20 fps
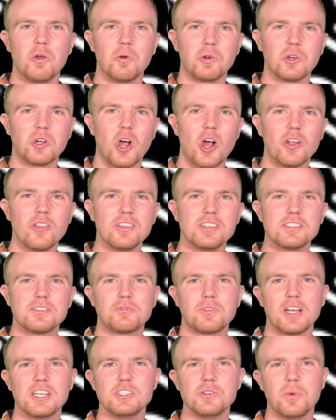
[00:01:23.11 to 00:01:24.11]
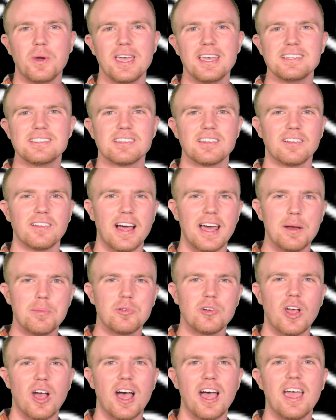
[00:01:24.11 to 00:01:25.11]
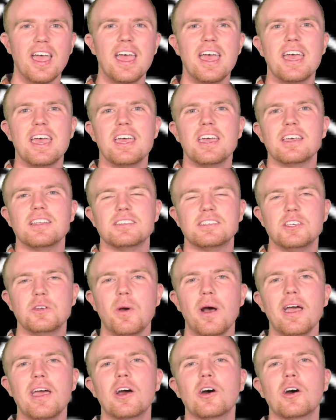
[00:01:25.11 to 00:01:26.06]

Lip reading: Regardless if Reggie Wayne's in the lineup or not, T.Y.